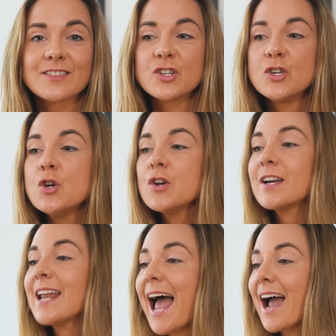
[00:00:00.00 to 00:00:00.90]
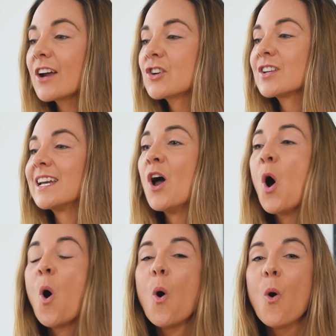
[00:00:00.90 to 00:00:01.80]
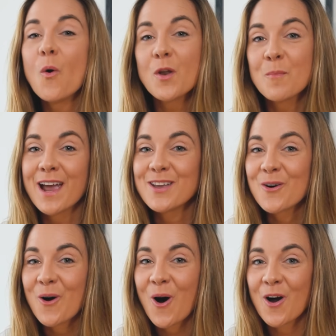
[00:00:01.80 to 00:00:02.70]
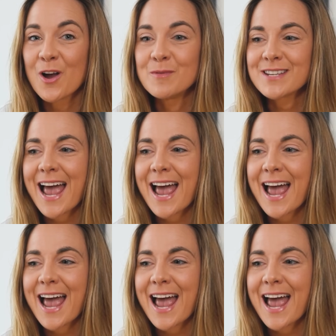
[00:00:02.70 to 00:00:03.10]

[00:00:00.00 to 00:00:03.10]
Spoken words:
so you can actually automate your homes